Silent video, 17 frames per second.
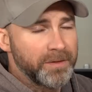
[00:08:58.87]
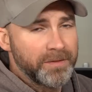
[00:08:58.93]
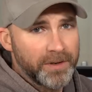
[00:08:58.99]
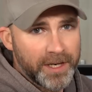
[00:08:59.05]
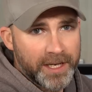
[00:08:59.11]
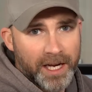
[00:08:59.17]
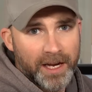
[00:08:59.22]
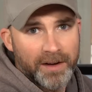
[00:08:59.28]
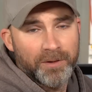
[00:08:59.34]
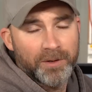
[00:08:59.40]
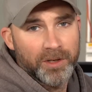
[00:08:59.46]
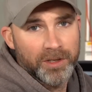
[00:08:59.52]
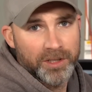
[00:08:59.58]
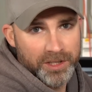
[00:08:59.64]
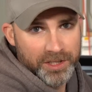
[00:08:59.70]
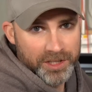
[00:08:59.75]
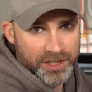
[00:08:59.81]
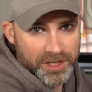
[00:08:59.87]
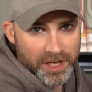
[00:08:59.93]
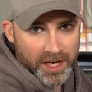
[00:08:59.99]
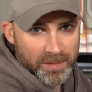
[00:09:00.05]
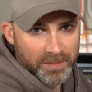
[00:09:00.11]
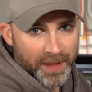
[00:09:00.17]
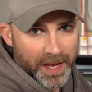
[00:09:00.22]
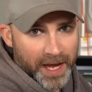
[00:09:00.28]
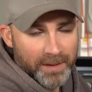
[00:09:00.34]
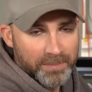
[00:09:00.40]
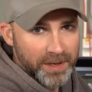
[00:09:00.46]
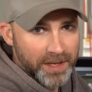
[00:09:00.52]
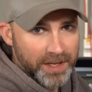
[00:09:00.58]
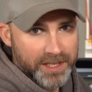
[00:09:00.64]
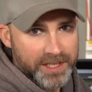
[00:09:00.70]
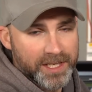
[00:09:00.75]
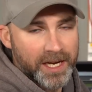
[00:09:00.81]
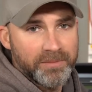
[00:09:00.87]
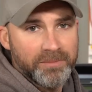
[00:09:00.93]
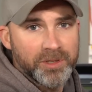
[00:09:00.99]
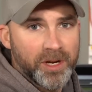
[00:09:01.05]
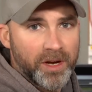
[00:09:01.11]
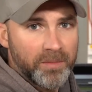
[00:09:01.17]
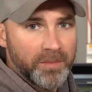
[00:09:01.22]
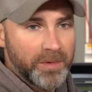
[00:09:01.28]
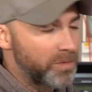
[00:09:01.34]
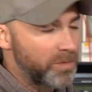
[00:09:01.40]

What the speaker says: very careful not to disturb that, but at the same time we